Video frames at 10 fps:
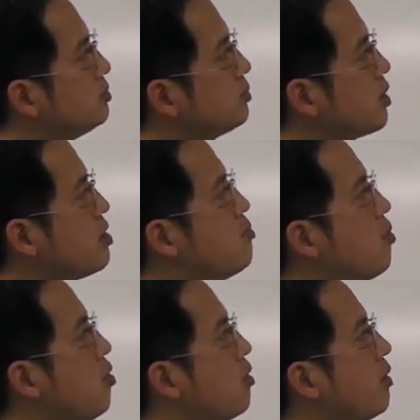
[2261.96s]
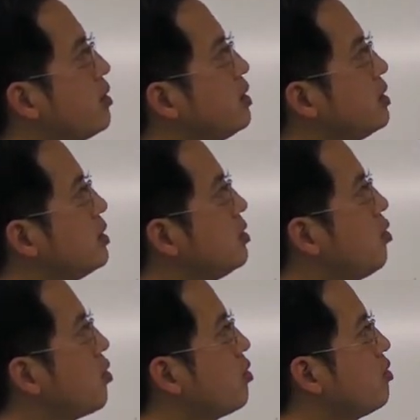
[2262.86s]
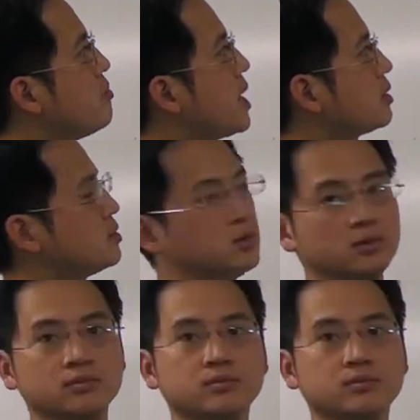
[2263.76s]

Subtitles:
probably more than an order of magnitude.